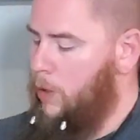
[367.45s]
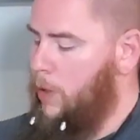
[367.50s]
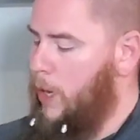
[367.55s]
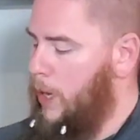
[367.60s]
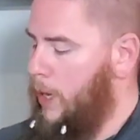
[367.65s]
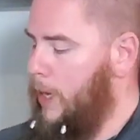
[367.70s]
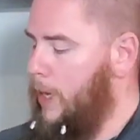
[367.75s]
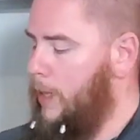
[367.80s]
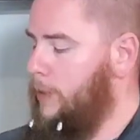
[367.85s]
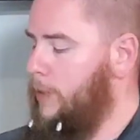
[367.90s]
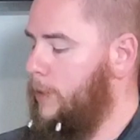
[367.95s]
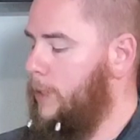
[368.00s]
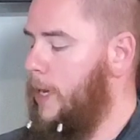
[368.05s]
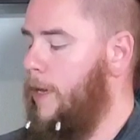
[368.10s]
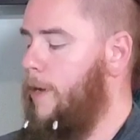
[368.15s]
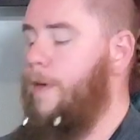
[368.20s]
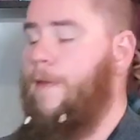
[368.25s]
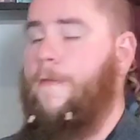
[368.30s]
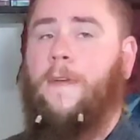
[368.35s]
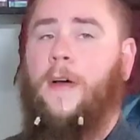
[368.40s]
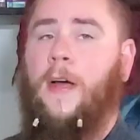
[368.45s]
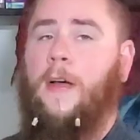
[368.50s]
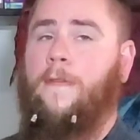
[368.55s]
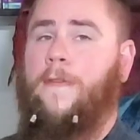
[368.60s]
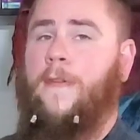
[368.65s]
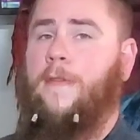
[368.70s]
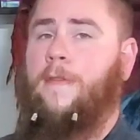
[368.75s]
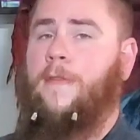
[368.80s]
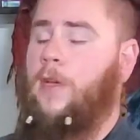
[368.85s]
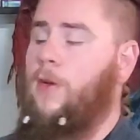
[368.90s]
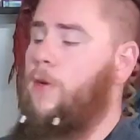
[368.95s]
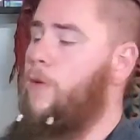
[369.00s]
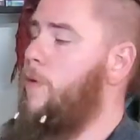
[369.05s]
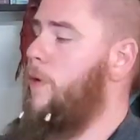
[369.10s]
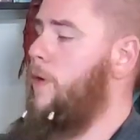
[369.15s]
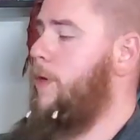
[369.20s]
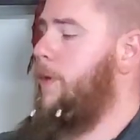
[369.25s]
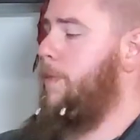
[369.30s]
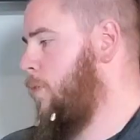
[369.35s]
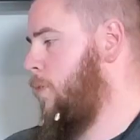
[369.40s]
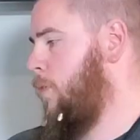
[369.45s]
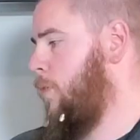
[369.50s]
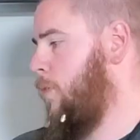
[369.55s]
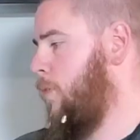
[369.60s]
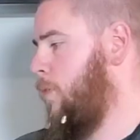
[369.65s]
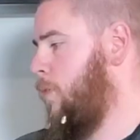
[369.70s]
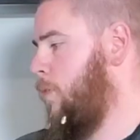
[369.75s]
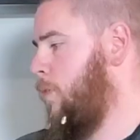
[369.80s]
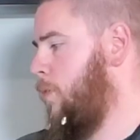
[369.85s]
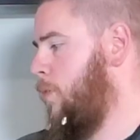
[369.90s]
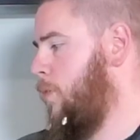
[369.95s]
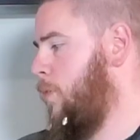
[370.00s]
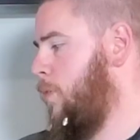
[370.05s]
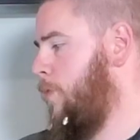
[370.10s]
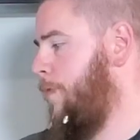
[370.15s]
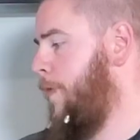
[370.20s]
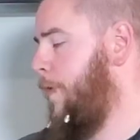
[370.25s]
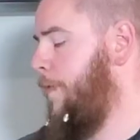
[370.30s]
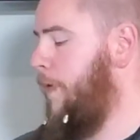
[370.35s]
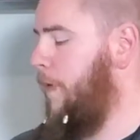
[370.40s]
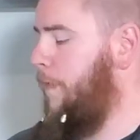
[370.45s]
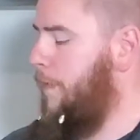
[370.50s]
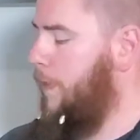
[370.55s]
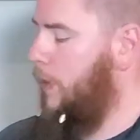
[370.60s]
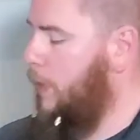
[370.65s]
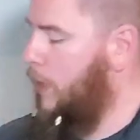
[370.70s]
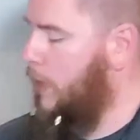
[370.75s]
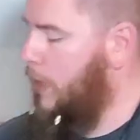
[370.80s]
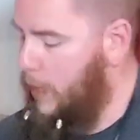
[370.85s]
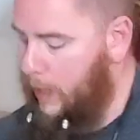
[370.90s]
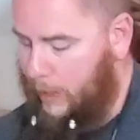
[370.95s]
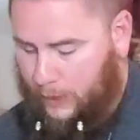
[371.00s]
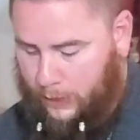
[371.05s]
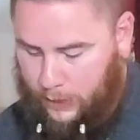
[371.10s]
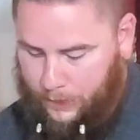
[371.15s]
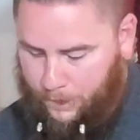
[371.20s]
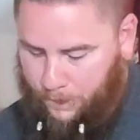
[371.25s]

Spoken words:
I got standard 550 cord, 50 feet of that.